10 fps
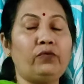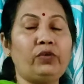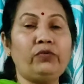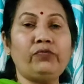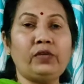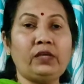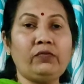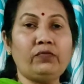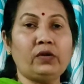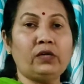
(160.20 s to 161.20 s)
we
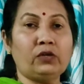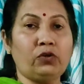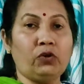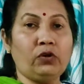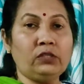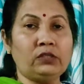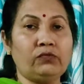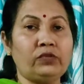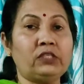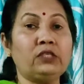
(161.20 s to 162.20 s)
weave a cloth
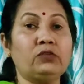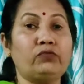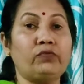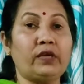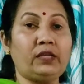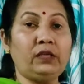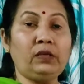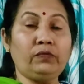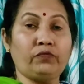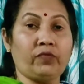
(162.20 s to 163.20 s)
which is
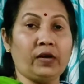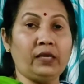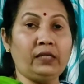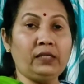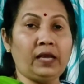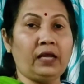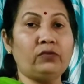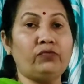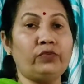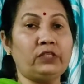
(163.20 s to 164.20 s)
very fine
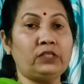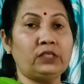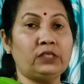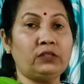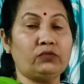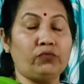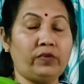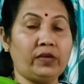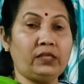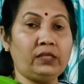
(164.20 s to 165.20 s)
and which is
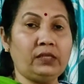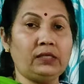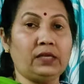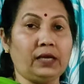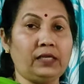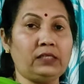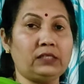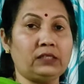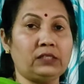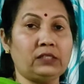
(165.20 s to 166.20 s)
very
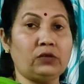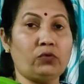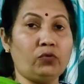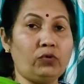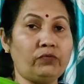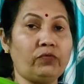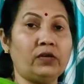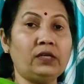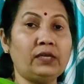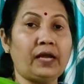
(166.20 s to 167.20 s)
nice in the whole
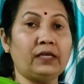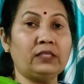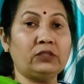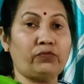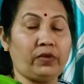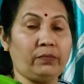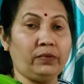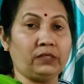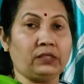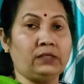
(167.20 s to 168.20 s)
world and is
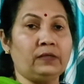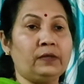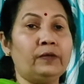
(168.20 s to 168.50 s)
famous.